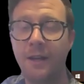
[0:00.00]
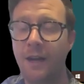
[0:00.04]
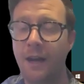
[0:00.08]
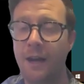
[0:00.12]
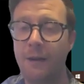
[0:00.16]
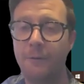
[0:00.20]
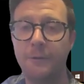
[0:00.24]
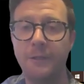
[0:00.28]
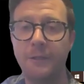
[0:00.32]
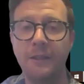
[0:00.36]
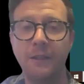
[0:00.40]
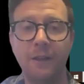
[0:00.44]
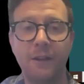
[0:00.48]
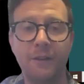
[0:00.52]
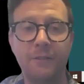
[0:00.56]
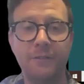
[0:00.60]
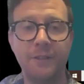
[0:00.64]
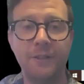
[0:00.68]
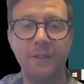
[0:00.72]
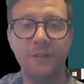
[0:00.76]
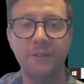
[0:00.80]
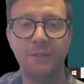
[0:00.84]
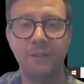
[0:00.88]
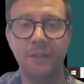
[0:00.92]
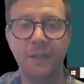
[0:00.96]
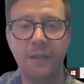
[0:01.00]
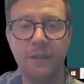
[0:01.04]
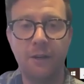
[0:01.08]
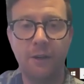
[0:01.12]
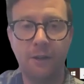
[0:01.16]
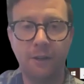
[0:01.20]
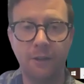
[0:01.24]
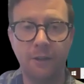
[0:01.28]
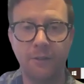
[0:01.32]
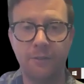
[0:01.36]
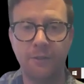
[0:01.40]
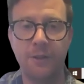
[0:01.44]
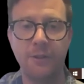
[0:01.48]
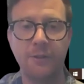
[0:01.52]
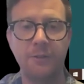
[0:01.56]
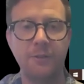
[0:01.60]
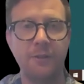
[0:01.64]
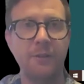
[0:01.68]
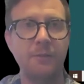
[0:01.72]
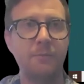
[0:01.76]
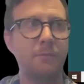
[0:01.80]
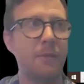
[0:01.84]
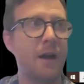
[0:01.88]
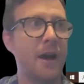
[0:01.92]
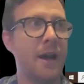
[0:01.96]
I would love to see all of those
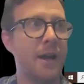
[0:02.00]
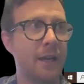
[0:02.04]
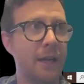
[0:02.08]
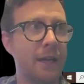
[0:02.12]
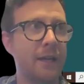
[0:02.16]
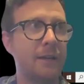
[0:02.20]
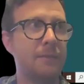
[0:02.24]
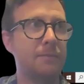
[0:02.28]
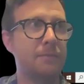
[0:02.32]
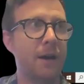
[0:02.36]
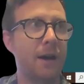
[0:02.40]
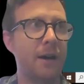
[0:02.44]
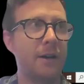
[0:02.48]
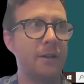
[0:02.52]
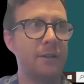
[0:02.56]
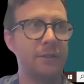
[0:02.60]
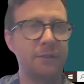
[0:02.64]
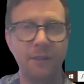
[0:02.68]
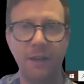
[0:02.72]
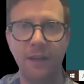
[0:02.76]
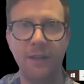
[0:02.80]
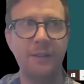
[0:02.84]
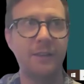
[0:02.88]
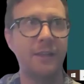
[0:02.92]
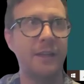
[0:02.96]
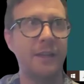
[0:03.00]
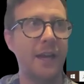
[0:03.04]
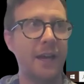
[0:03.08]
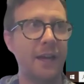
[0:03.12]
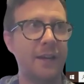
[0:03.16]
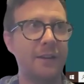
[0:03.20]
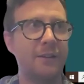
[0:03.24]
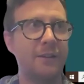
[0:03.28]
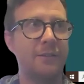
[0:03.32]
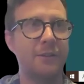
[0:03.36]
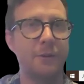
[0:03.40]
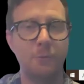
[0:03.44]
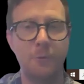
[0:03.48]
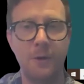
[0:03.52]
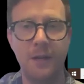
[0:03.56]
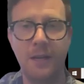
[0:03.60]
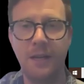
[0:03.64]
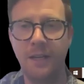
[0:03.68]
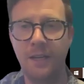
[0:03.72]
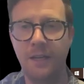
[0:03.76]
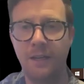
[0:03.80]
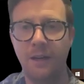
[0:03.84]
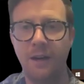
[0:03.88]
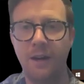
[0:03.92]
in my inbox at the end of the week.